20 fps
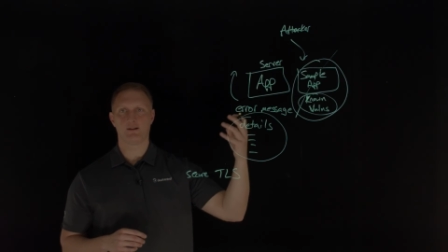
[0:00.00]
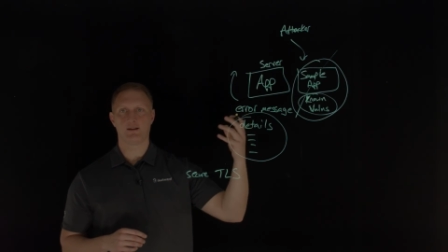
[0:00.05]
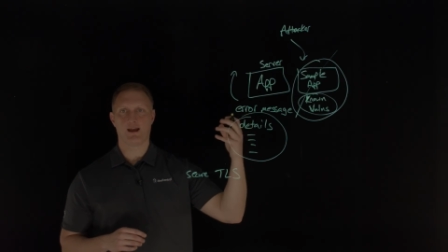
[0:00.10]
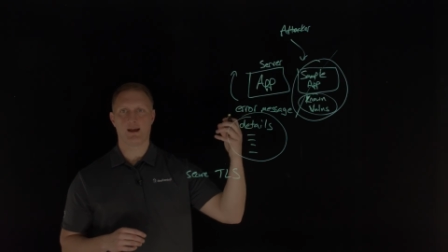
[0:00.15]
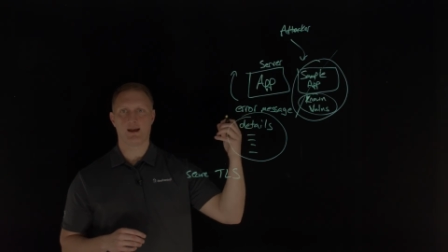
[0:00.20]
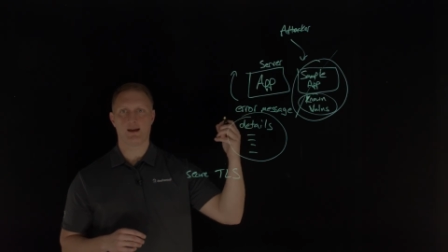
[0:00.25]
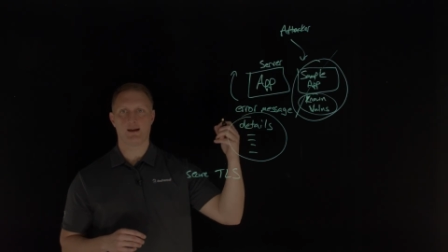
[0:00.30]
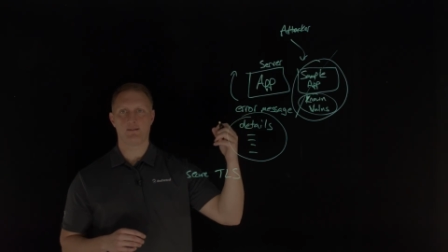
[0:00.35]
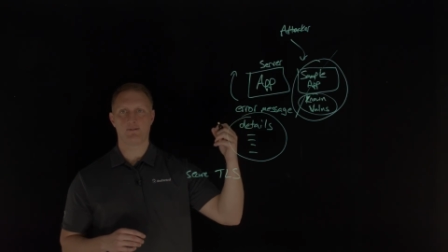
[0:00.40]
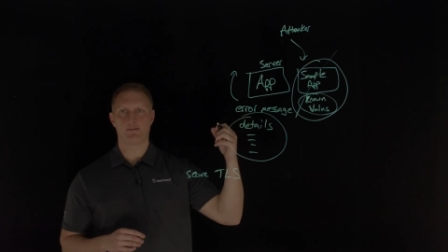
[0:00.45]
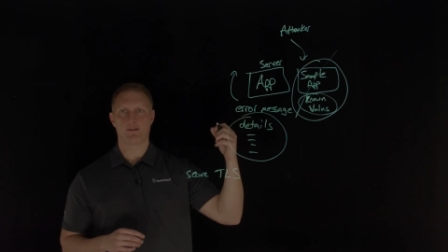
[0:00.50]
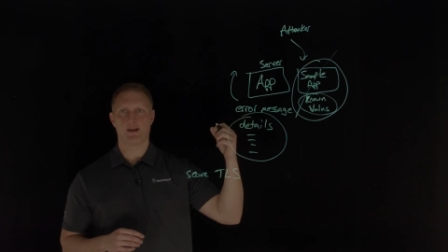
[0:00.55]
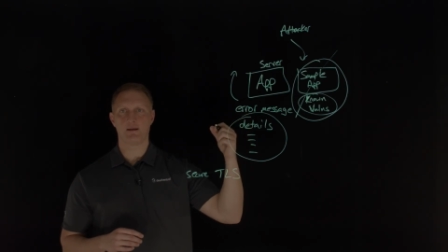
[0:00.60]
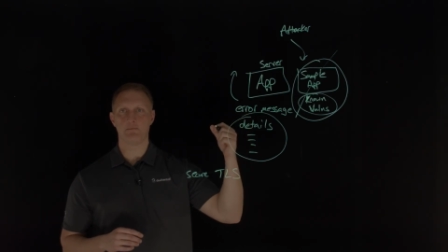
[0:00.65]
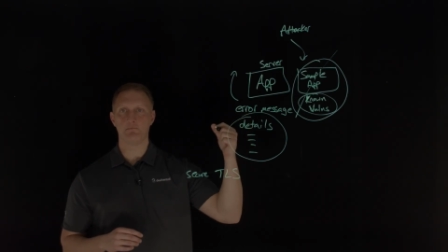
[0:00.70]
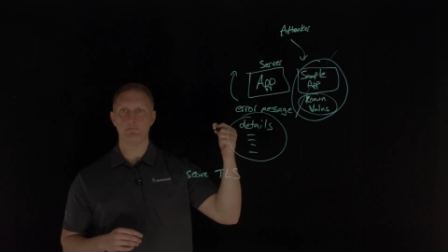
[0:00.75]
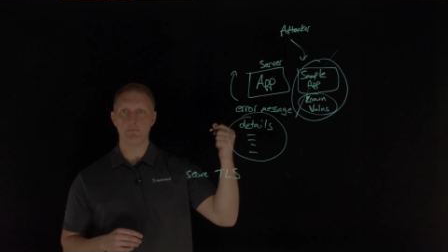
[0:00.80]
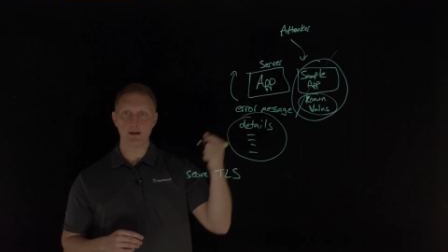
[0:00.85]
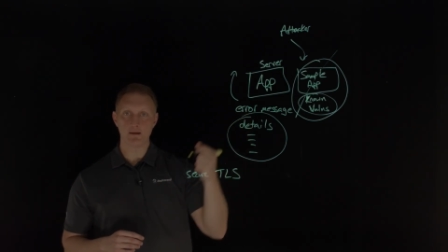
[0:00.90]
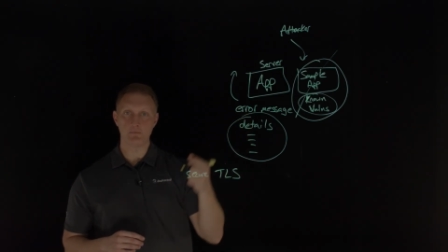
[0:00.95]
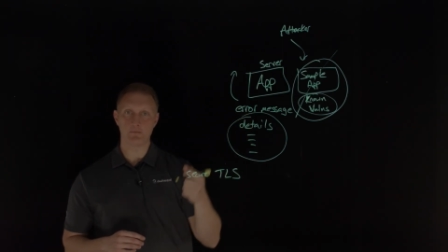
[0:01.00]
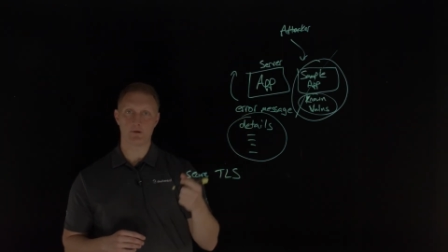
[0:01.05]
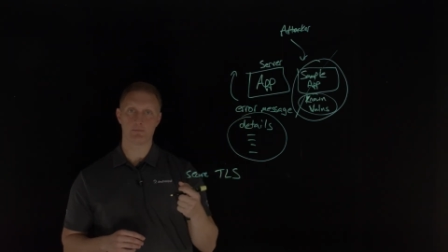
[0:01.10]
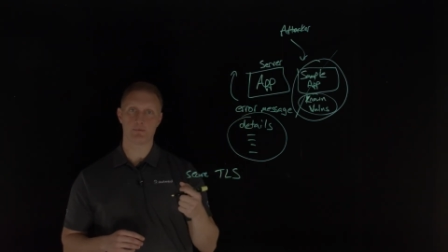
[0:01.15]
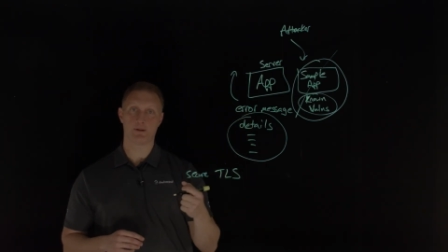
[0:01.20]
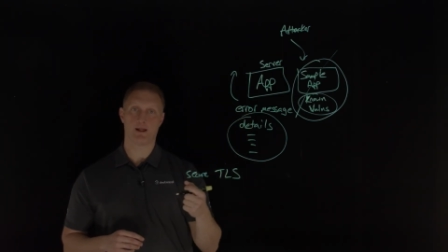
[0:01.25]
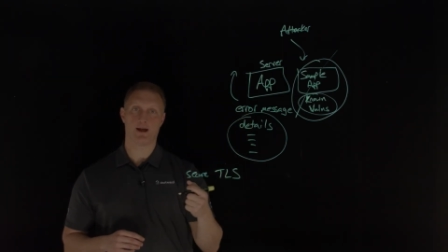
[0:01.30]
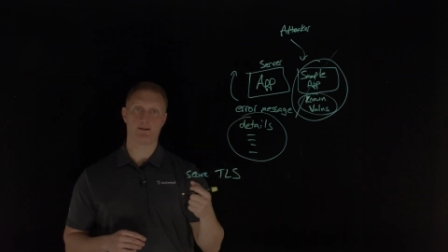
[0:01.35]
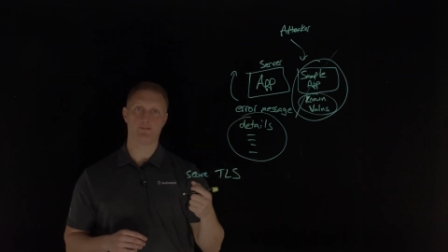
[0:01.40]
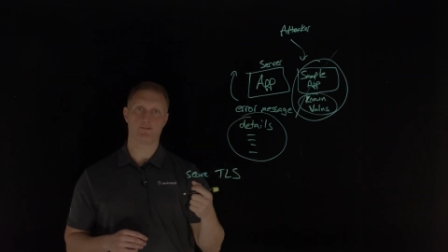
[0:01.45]
have a minimal
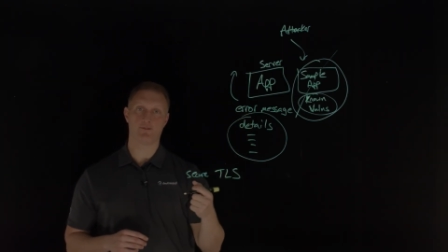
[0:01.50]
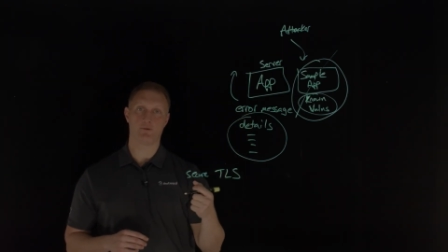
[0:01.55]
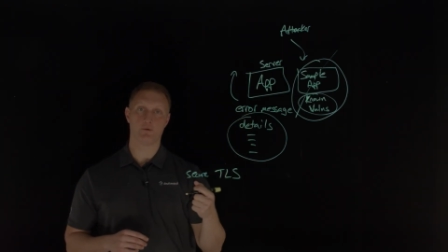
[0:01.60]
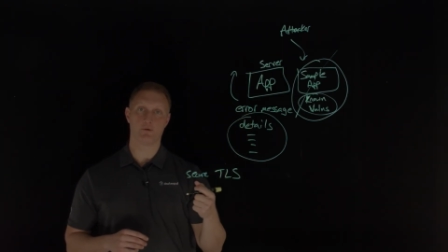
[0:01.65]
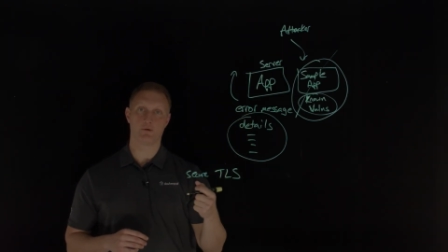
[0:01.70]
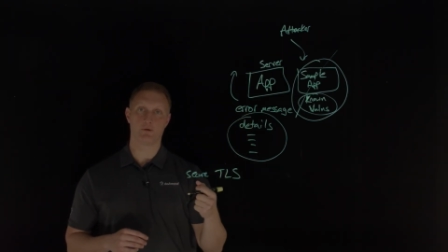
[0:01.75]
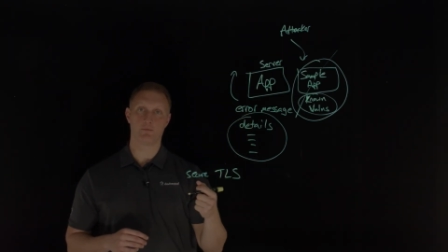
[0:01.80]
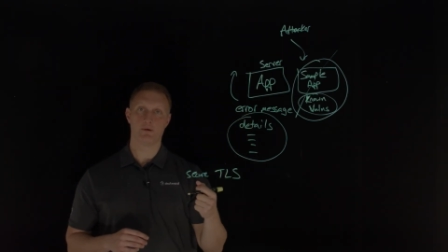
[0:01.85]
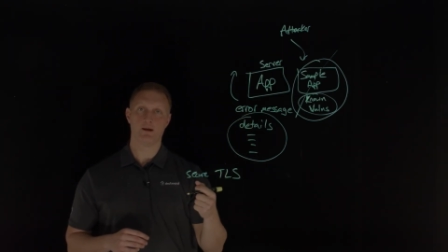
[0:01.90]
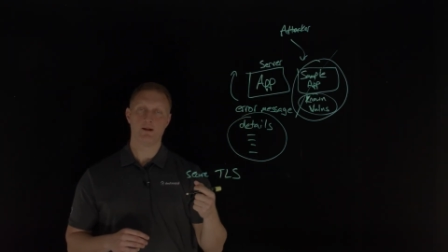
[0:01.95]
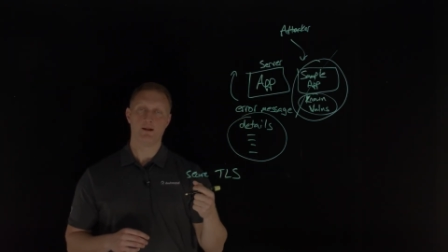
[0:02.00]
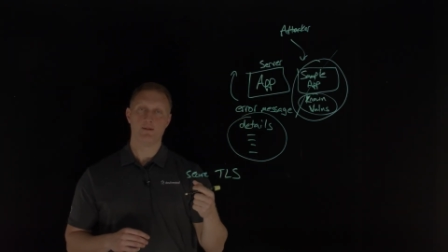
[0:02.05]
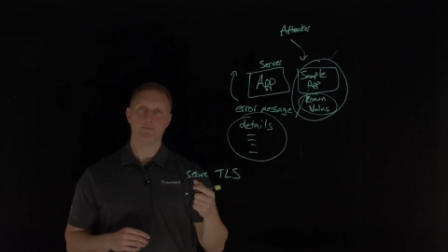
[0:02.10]
platform,